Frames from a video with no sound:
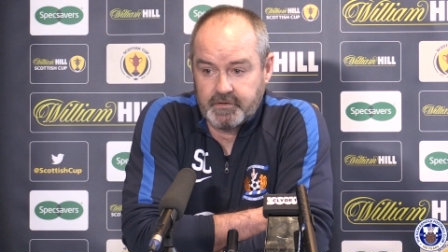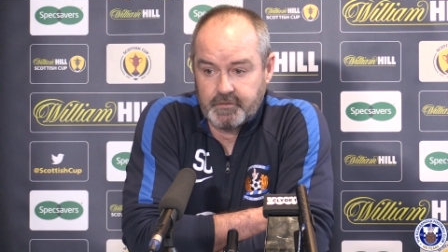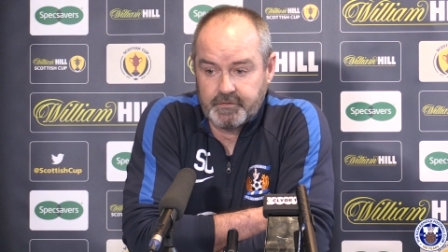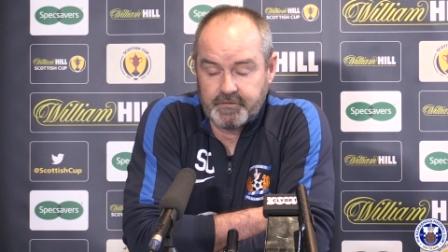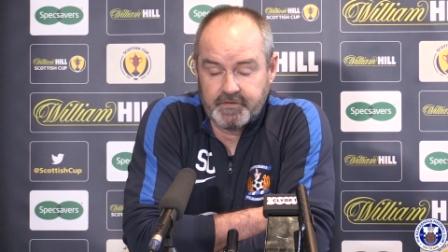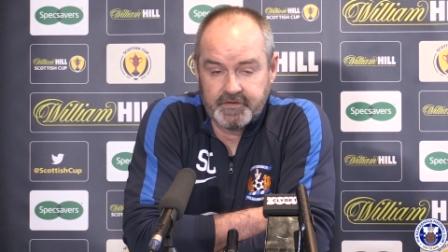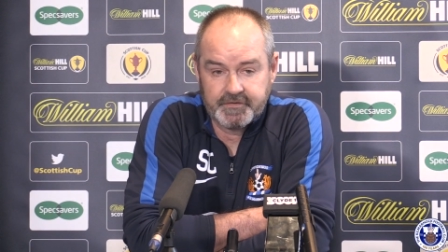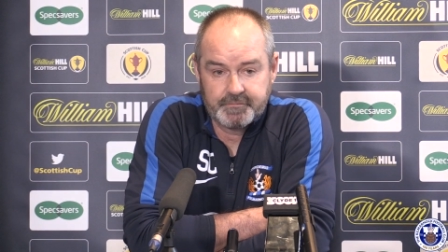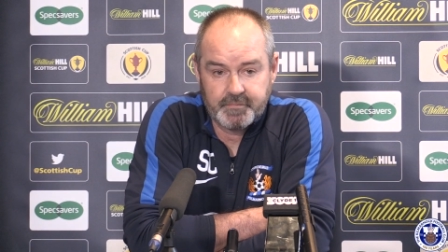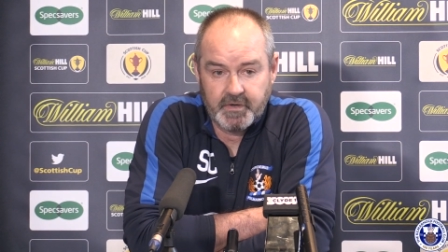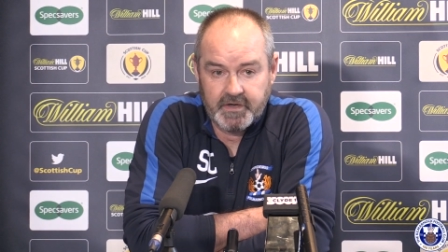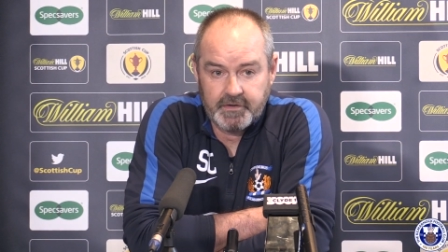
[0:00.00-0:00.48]
on
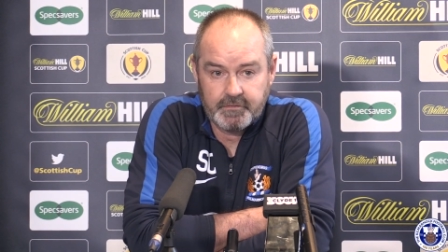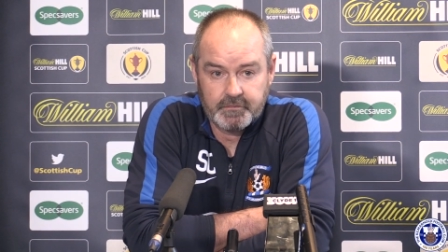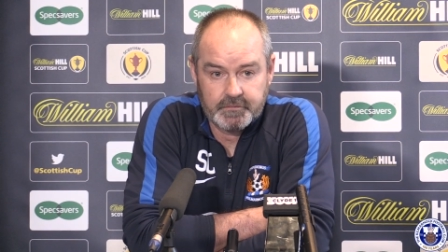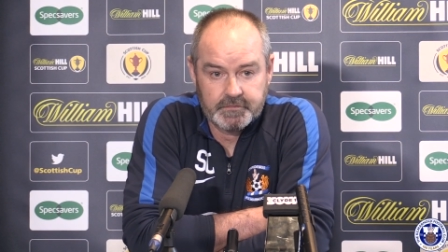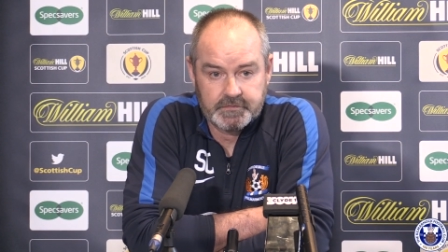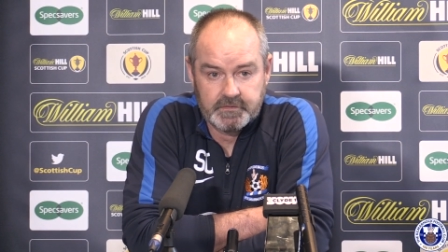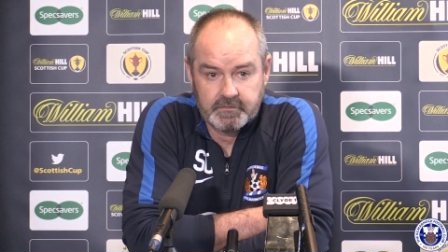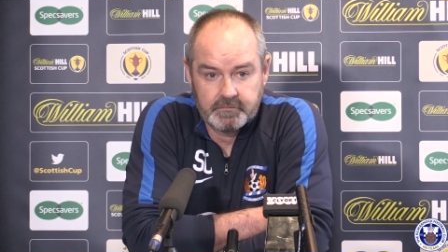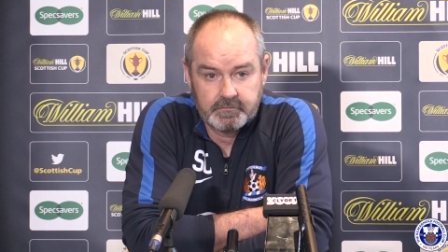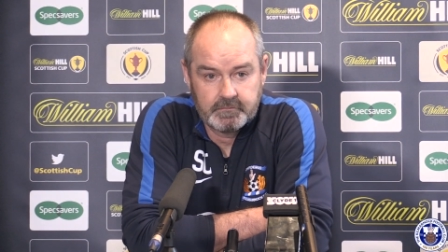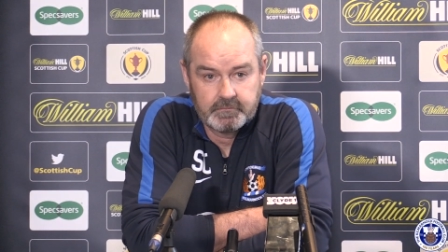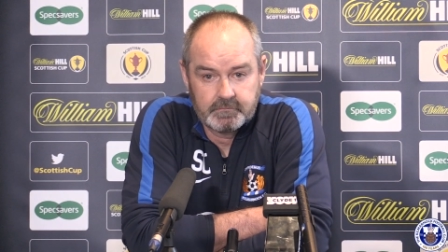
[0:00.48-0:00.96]
these
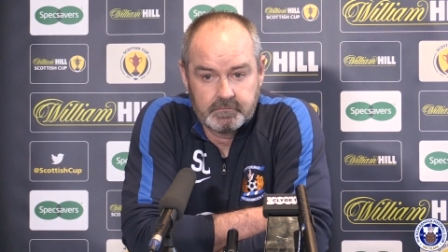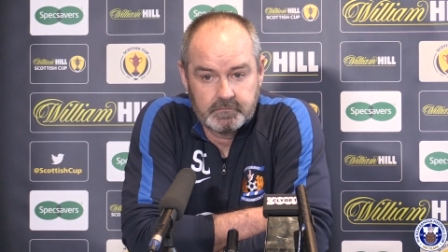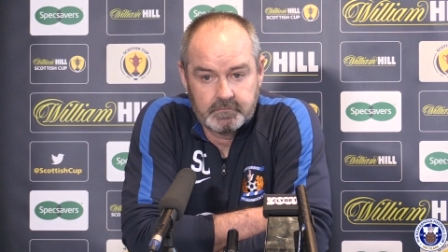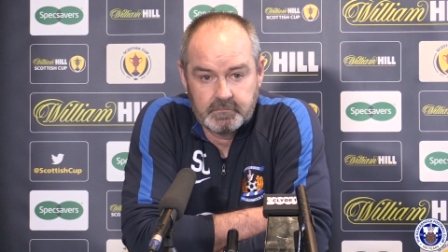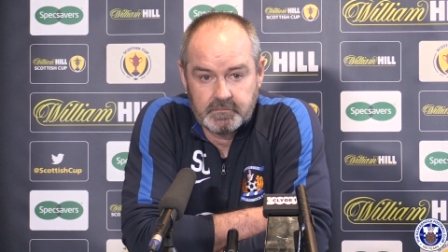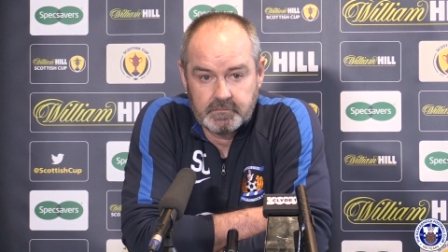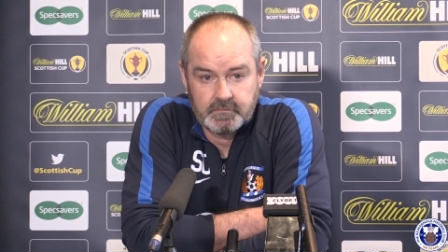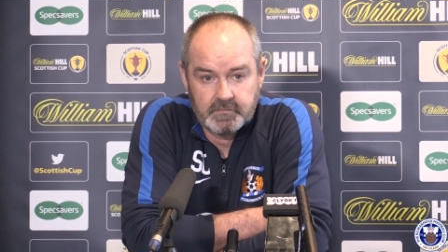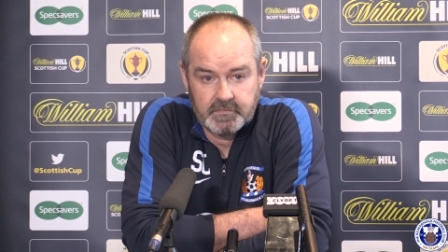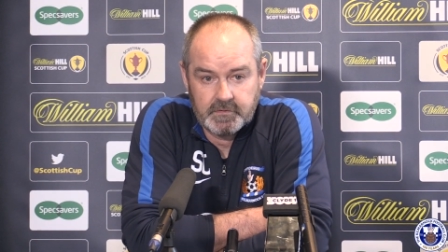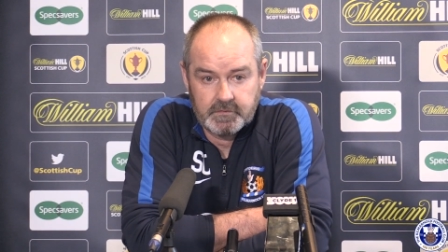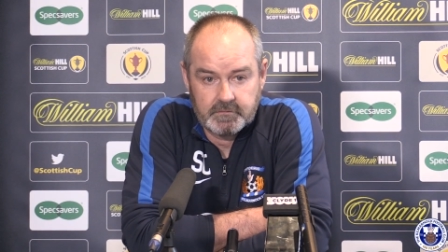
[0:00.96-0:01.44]
panels,
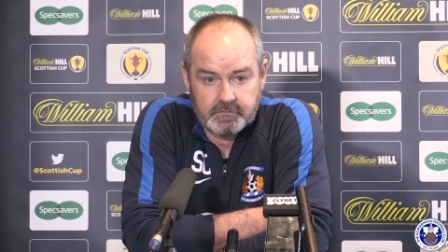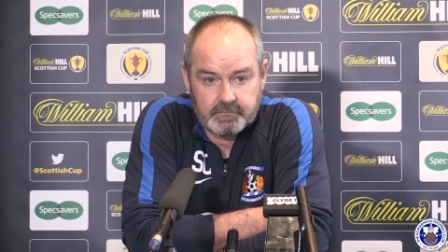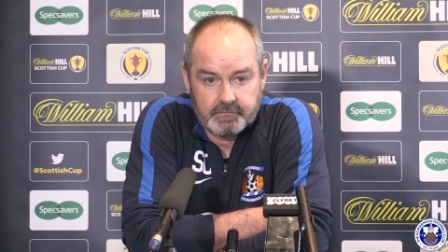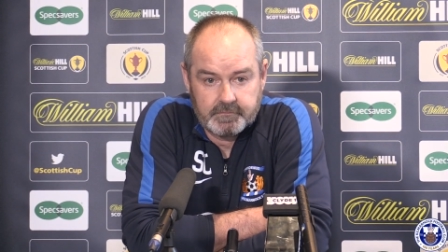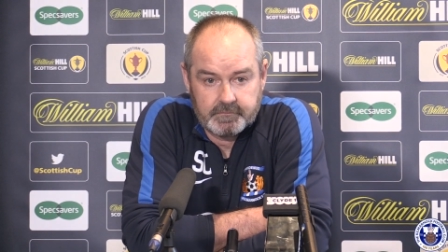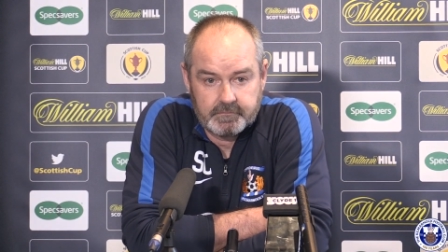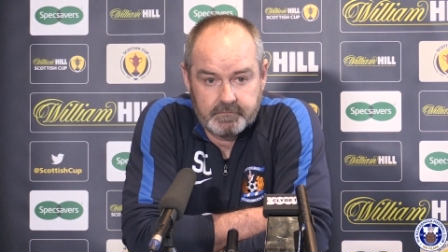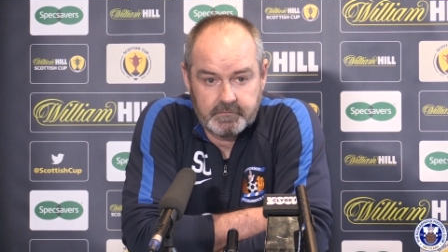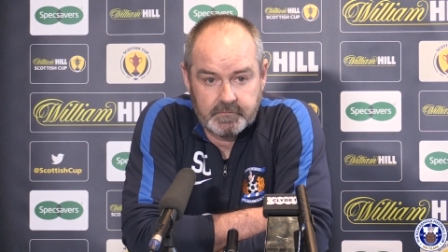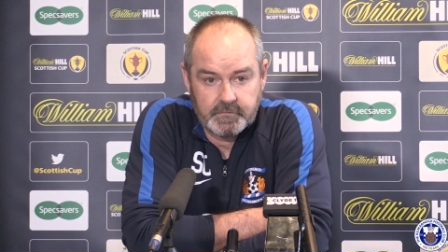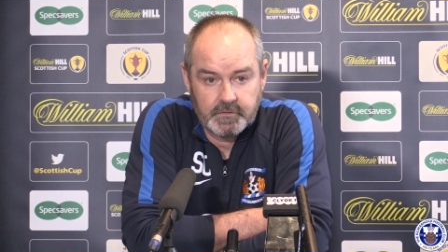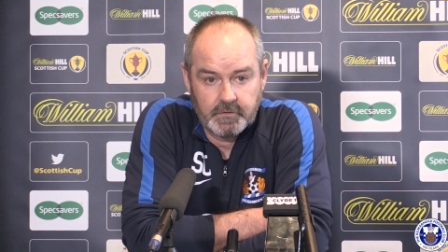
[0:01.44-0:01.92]

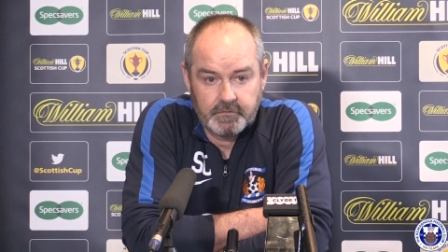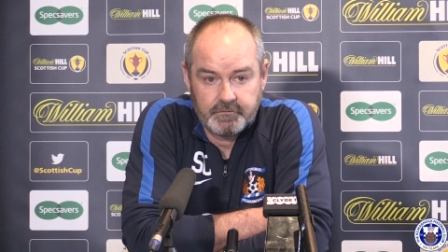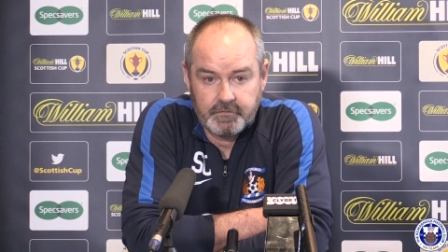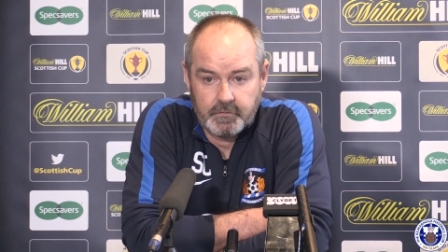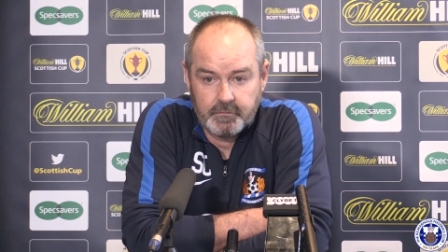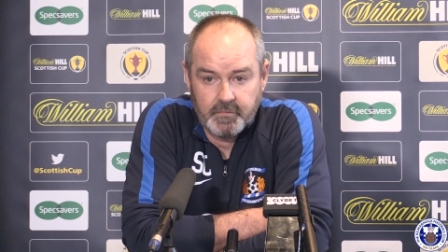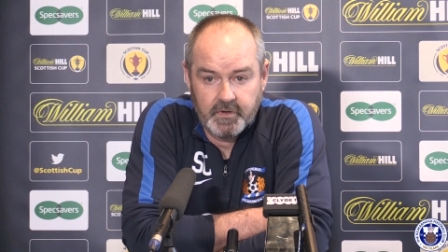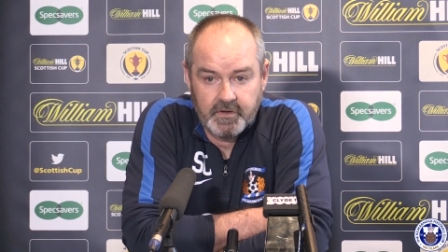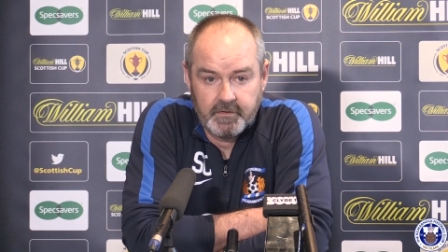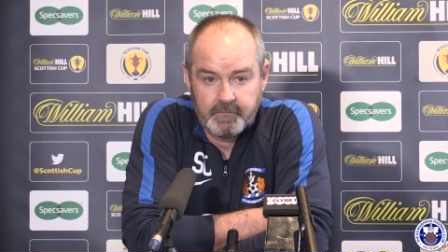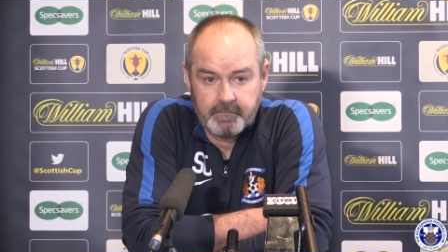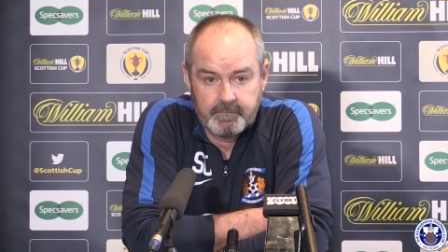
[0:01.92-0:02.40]
not for
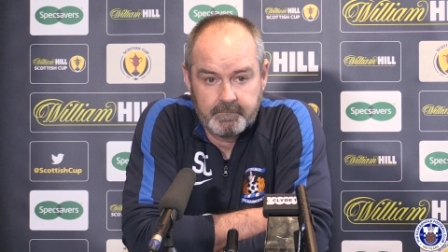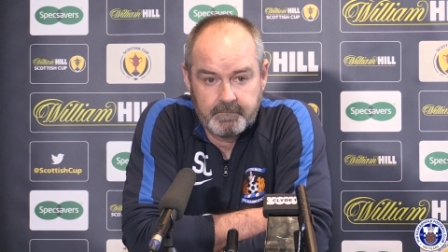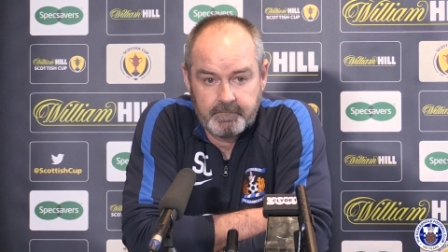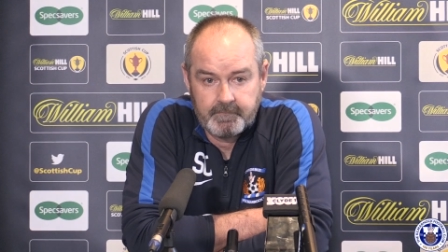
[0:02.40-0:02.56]
me.